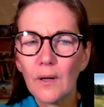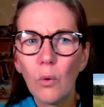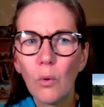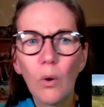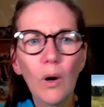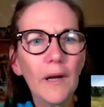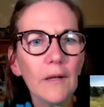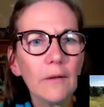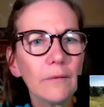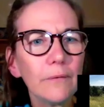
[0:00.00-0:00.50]

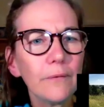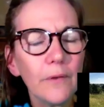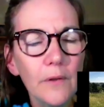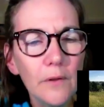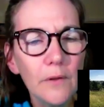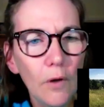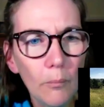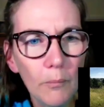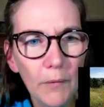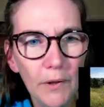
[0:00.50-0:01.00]
quite
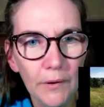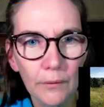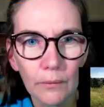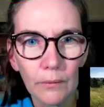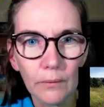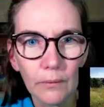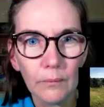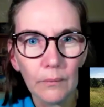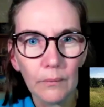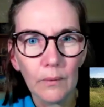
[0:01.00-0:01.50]

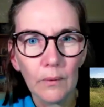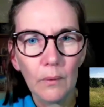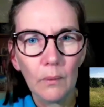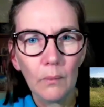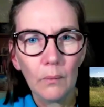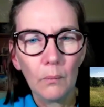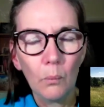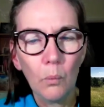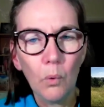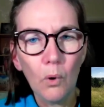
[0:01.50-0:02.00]
phenomenal
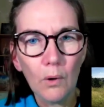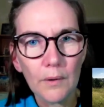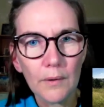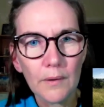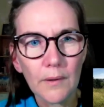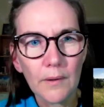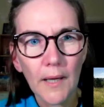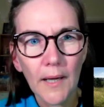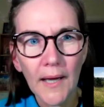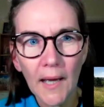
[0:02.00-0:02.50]
what
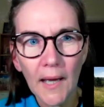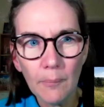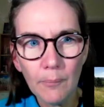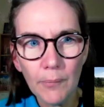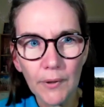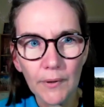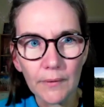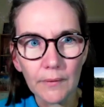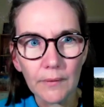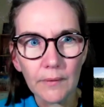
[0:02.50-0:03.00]

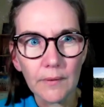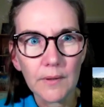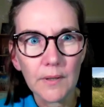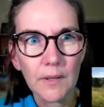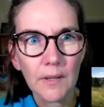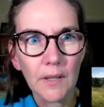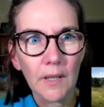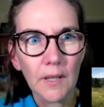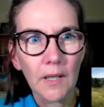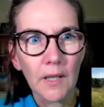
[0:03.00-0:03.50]

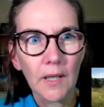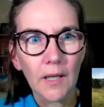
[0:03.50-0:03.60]
happened,